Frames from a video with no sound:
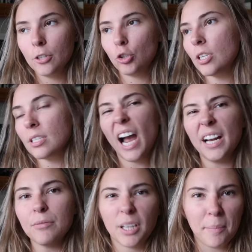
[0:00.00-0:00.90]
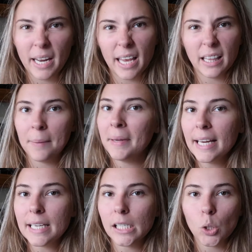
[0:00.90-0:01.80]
just kind of limit it.